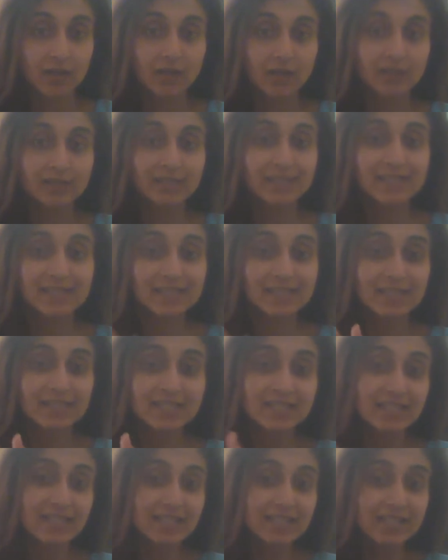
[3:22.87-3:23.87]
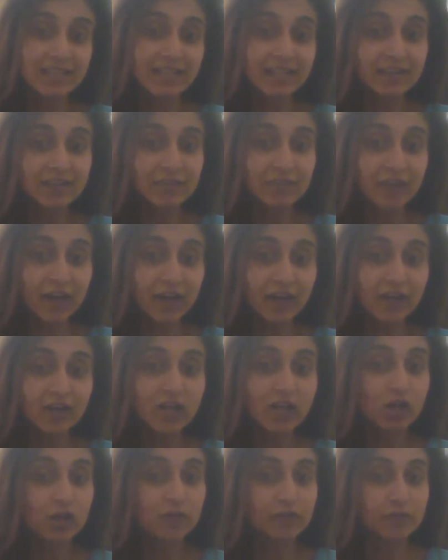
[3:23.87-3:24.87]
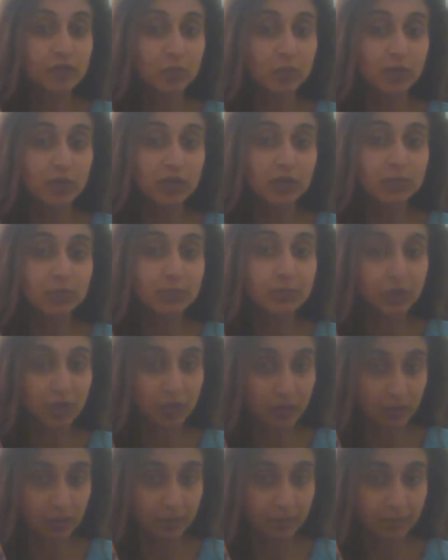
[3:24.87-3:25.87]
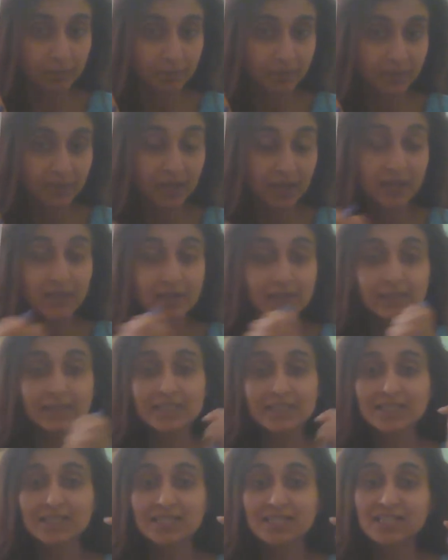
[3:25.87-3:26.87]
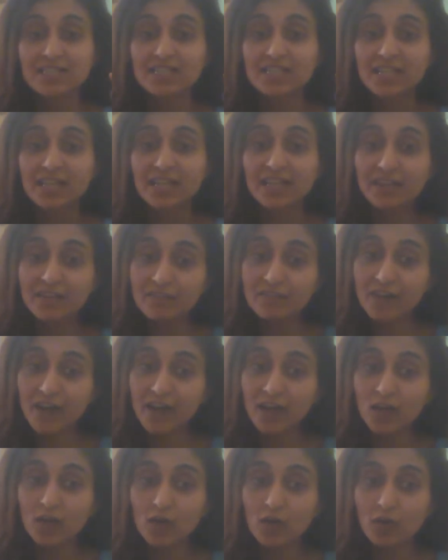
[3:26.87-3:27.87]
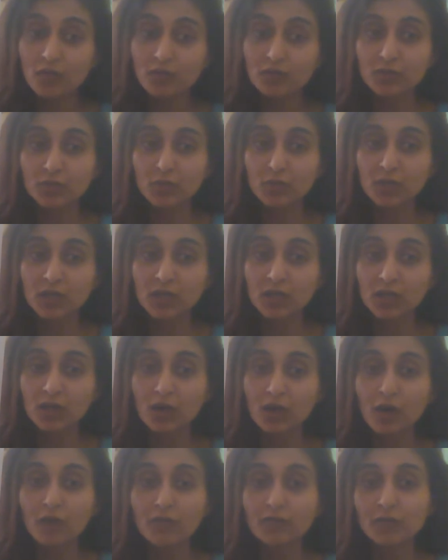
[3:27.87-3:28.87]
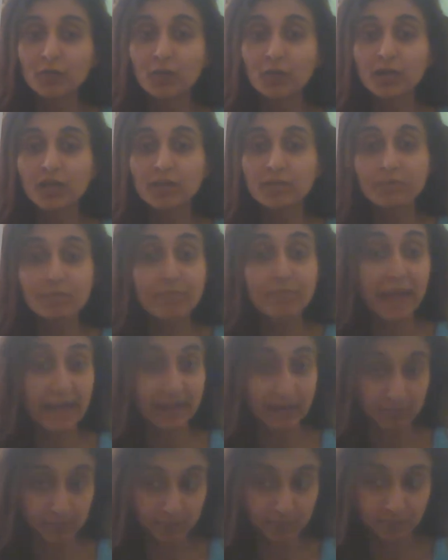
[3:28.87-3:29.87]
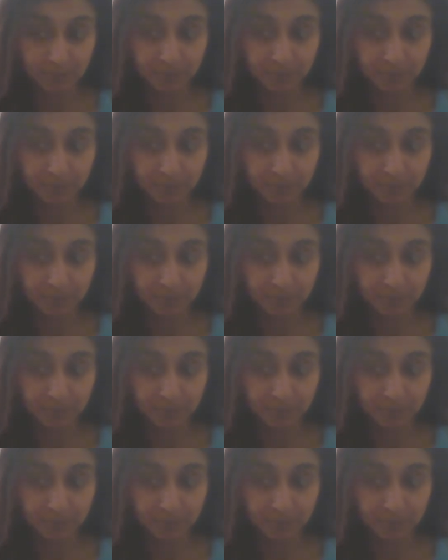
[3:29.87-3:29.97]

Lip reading: this is the signifier of the word book. This is the signifier of the word pen.